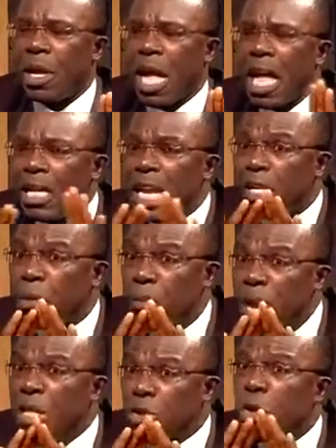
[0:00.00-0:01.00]
And they
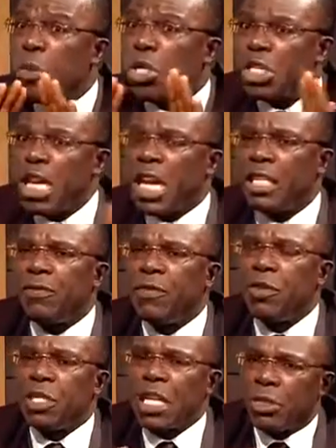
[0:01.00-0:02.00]
made so much negative
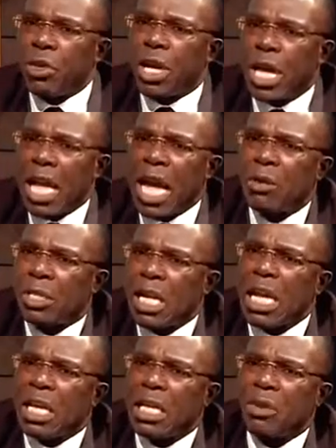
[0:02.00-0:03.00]
news. I said, okay, I'll
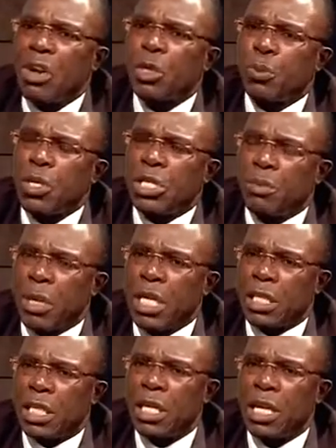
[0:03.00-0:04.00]
take the
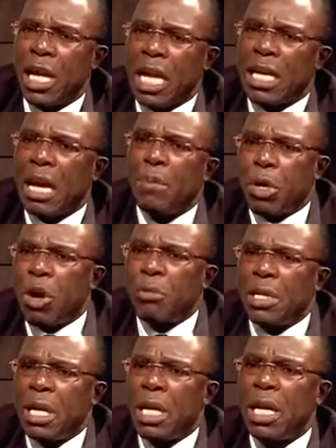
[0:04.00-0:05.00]
responsibility and I'll become
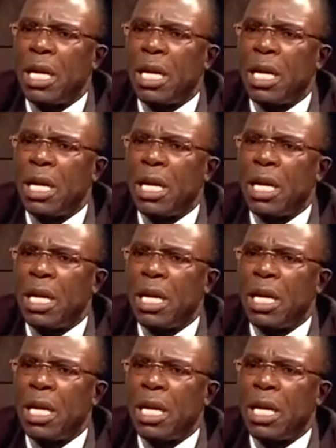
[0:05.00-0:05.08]
the